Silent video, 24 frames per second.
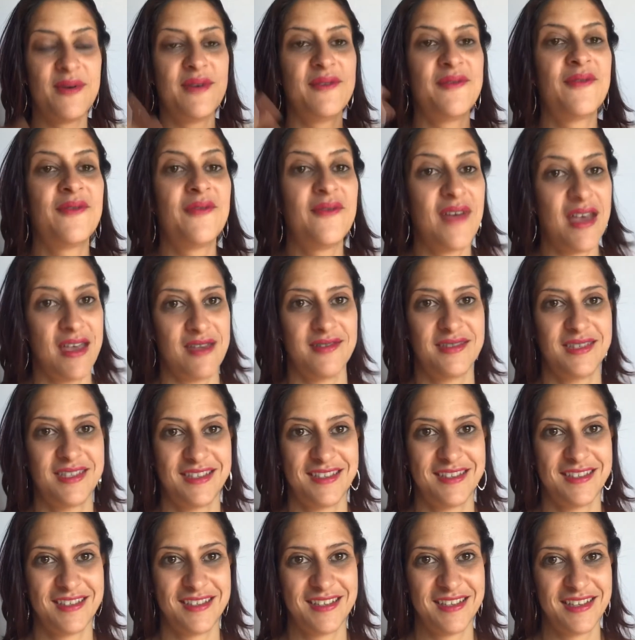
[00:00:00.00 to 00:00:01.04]
it
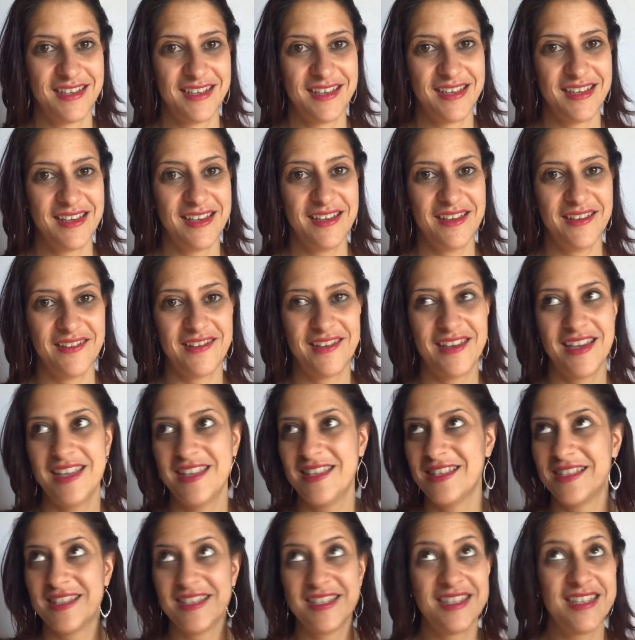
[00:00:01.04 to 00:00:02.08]
felt. Okay,
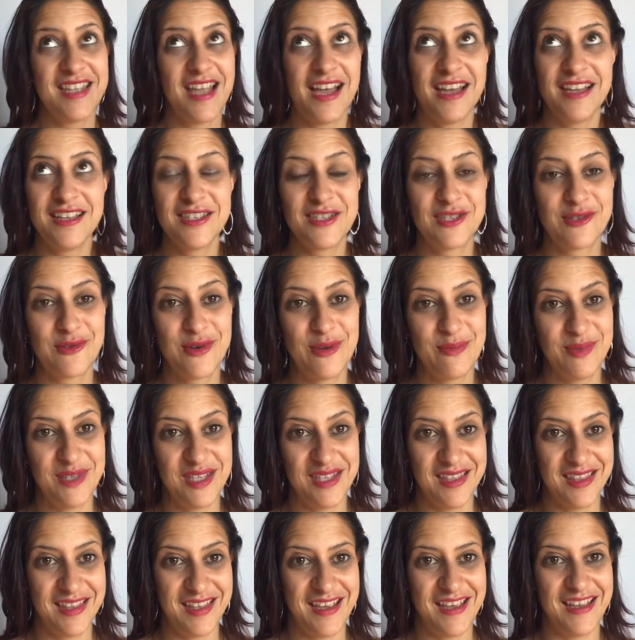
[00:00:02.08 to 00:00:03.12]
this is not a
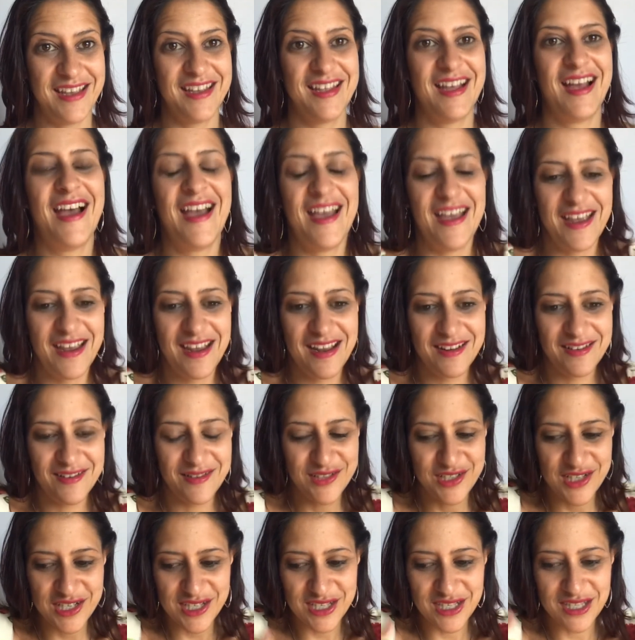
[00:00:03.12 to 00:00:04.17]
scripted thing. I
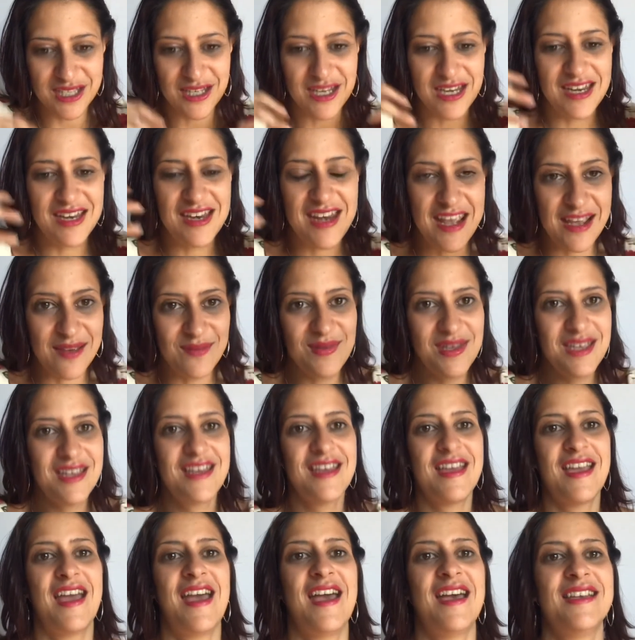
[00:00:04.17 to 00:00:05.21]
just naming
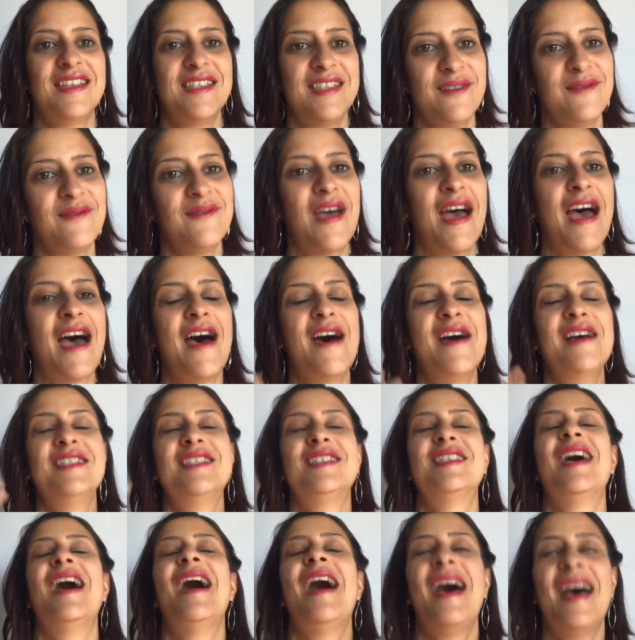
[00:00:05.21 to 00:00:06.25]
it as
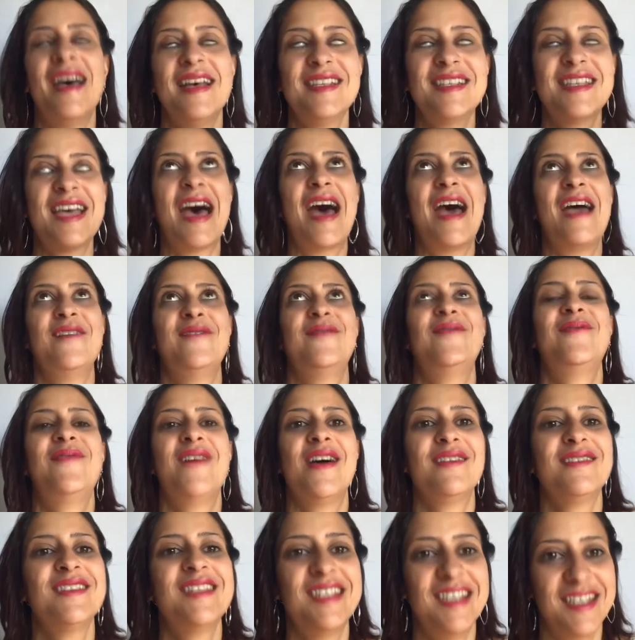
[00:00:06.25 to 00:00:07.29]
I
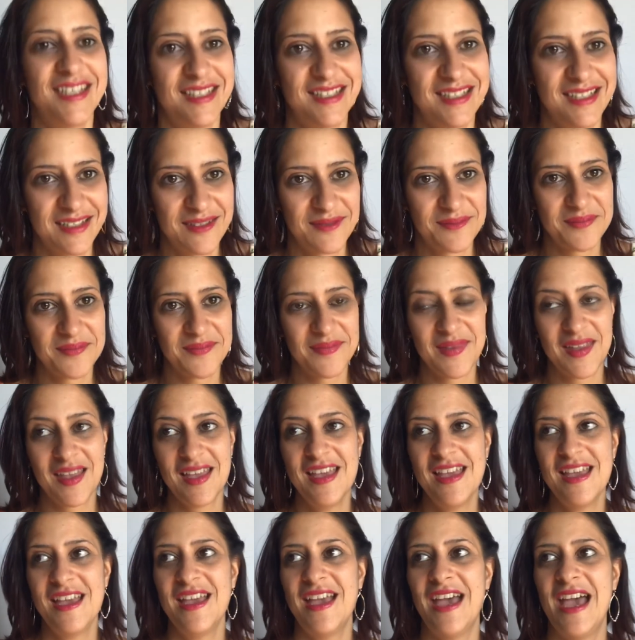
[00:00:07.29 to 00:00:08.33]
felt it.
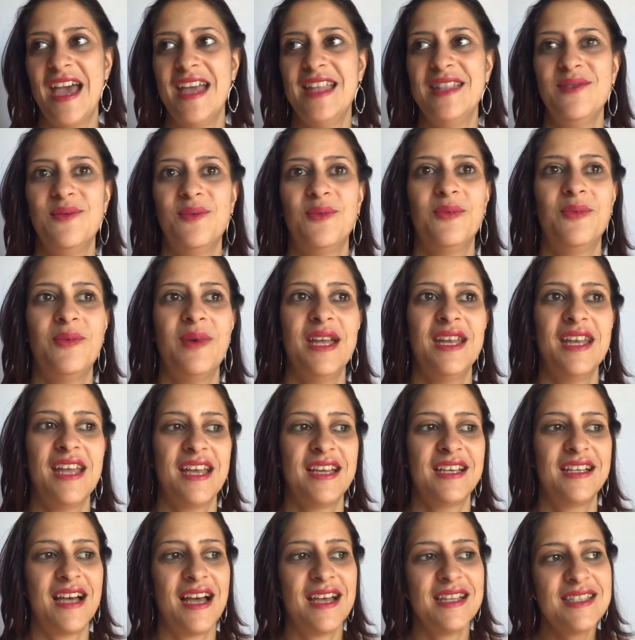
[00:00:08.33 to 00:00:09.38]
And when
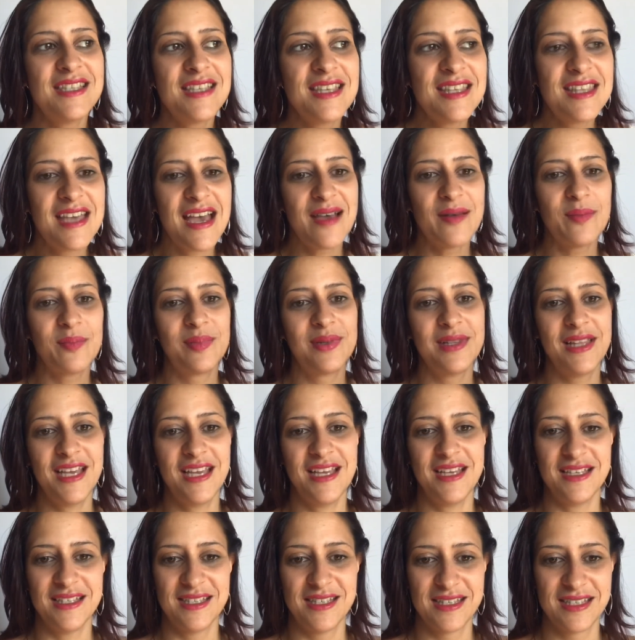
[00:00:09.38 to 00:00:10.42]
I got to that
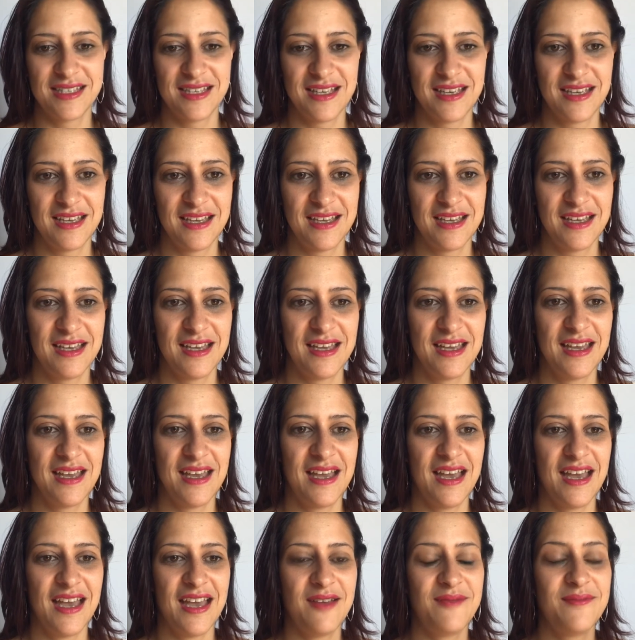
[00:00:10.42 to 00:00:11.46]
place,
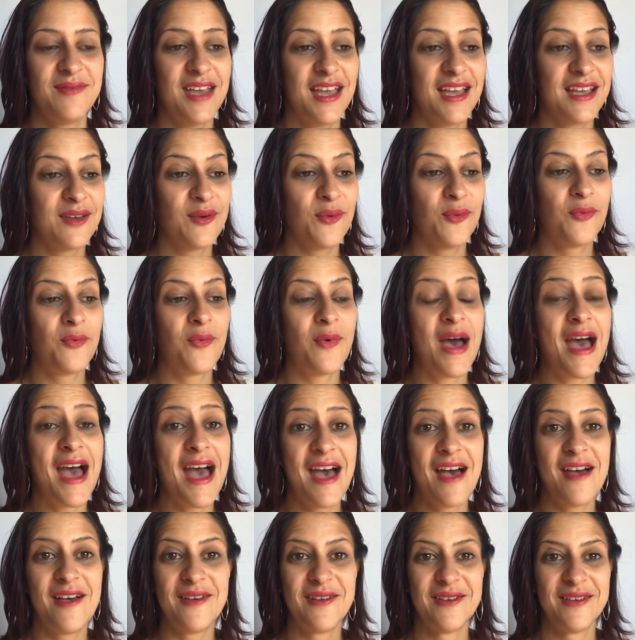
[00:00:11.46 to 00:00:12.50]
I'm like,
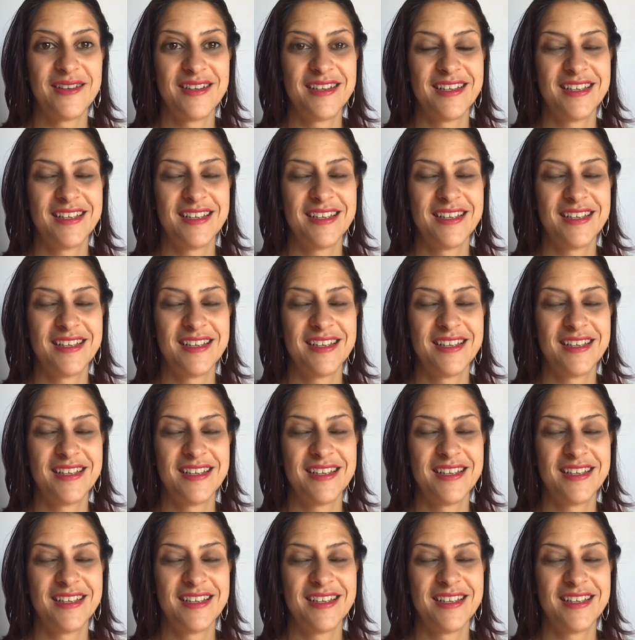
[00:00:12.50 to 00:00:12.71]
wow,